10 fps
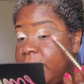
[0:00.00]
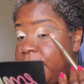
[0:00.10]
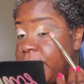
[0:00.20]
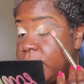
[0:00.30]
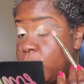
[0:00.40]

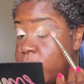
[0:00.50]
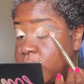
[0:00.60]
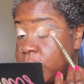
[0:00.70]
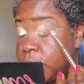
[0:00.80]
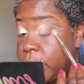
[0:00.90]
fun
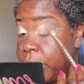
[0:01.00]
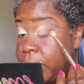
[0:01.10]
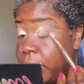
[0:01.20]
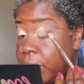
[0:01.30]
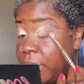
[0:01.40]
question
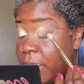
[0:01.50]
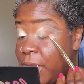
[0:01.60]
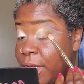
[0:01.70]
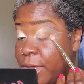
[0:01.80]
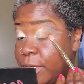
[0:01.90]
here.
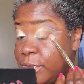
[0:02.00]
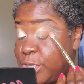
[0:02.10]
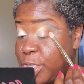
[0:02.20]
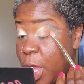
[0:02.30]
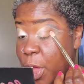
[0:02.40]

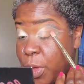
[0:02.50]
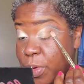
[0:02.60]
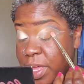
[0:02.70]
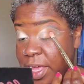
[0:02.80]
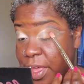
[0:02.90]

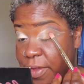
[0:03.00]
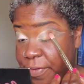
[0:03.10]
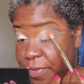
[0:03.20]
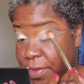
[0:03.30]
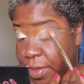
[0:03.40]
So
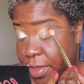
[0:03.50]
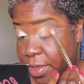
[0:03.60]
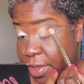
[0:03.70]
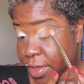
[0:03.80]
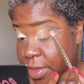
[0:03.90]
if
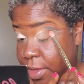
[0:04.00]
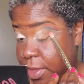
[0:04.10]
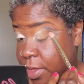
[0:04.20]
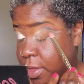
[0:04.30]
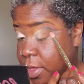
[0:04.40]

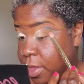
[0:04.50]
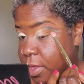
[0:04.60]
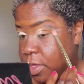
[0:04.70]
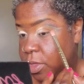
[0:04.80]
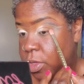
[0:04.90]

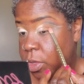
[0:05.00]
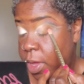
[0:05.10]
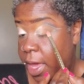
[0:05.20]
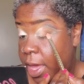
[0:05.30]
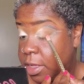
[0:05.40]
you
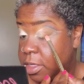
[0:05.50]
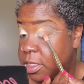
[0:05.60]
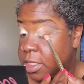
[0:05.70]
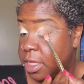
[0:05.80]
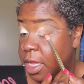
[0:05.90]
had to
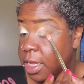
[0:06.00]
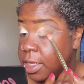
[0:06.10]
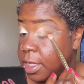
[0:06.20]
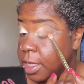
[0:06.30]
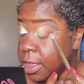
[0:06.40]

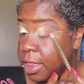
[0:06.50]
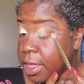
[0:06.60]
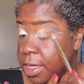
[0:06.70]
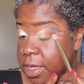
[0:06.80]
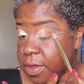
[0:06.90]
suddenly
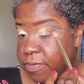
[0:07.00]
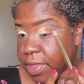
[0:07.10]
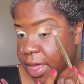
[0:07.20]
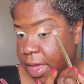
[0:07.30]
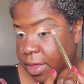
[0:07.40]
leave
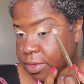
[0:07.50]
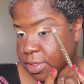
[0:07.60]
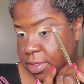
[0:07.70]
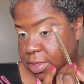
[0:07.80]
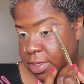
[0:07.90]
the
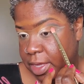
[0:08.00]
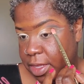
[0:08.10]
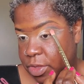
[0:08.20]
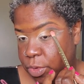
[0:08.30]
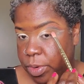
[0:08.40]
house
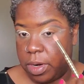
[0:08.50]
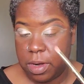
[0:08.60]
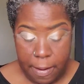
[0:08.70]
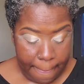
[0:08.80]
and you were